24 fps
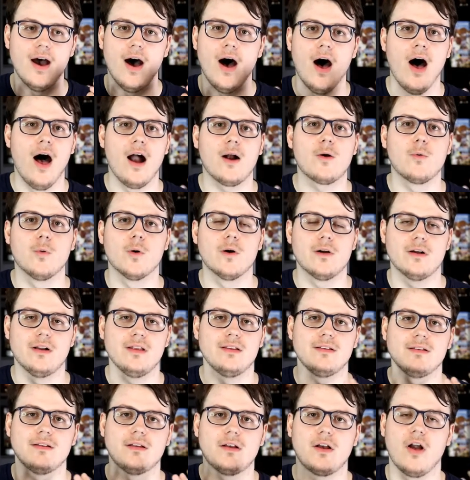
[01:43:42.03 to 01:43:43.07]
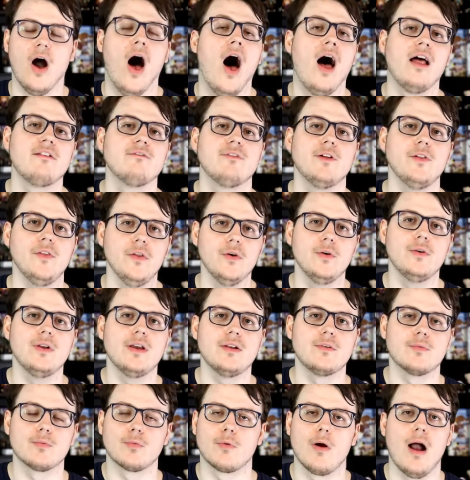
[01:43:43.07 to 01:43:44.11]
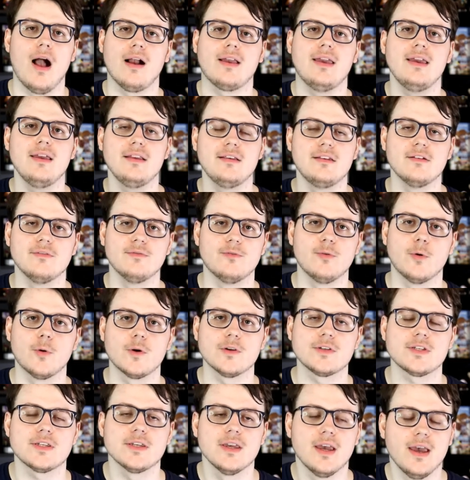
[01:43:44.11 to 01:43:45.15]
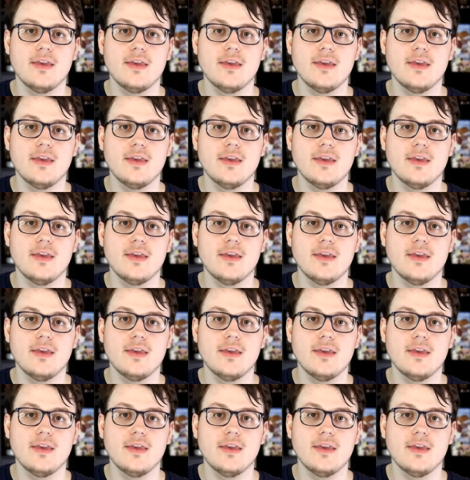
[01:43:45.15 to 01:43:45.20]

awkward and convoluted rocky divorce?